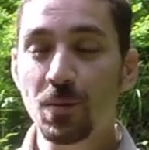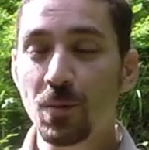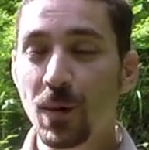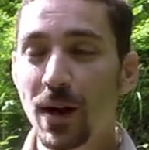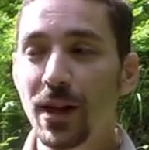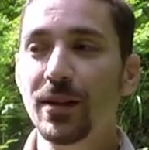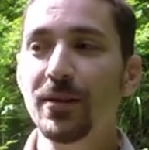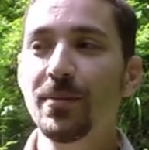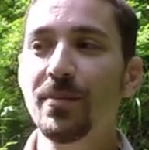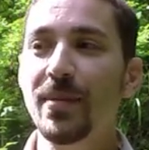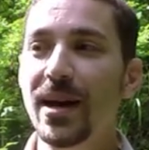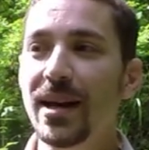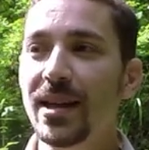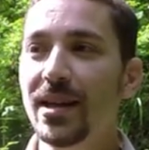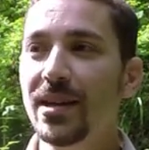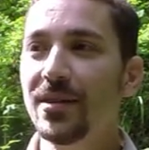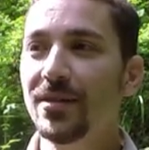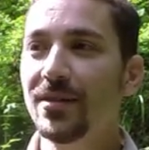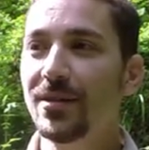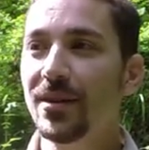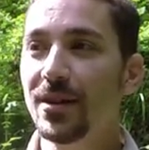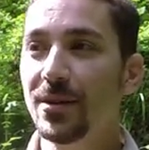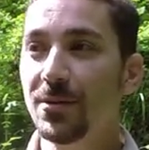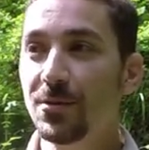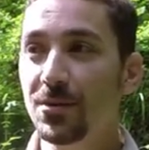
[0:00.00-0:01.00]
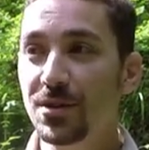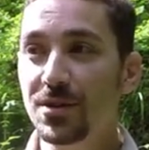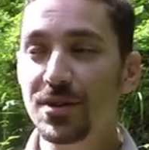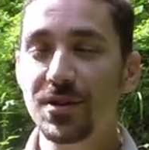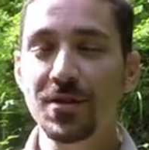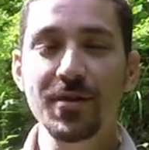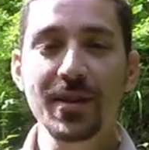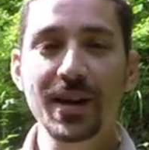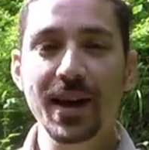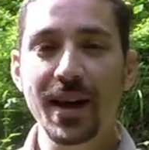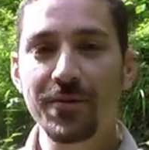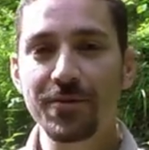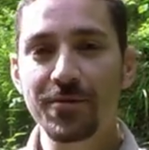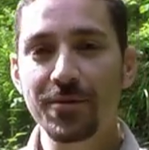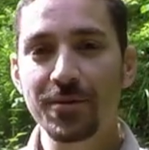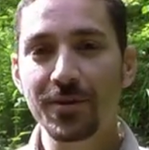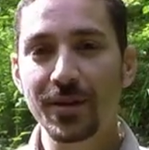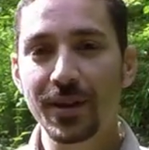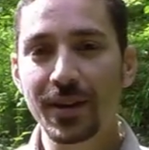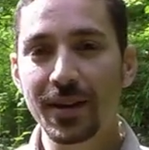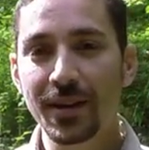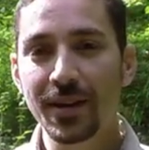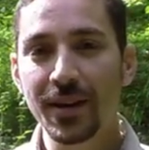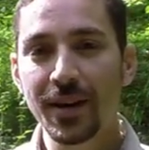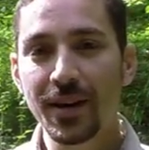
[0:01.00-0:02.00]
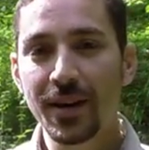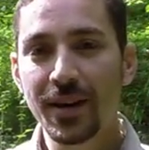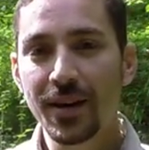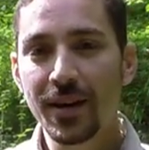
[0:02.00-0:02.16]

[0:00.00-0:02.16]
well made that it was doing everything,